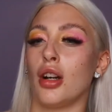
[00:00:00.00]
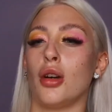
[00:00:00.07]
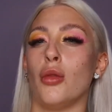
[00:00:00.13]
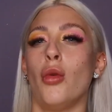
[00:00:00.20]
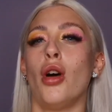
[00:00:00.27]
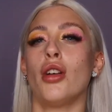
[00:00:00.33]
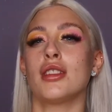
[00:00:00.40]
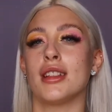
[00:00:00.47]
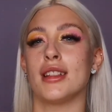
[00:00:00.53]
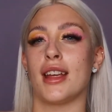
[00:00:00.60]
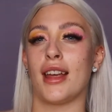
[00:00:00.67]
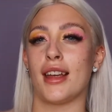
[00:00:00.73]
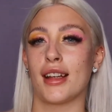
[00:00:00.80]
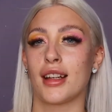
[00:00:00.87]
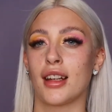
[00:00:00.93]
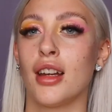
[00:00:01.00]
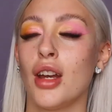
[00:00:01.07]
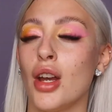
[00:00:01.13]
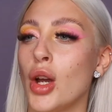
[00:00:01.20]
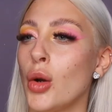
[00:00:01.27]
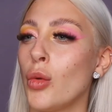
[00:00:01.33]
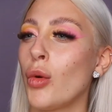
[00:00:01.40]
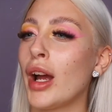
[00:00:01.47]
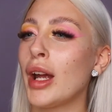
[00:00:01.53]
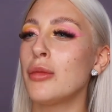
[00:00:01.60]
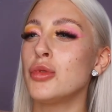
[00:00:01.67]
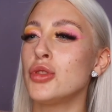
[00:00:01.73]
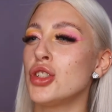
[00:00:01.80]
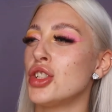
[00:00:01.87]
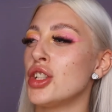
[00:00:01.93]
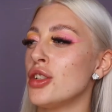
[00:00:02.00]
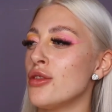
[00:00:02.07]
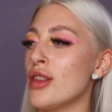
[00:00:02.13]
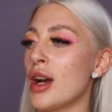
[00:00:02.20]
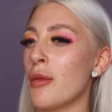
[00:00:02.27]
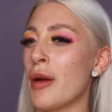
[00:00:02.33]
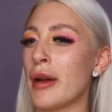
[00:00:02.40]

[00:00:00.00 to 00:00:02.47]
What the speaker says: what a dick. Why would you do that?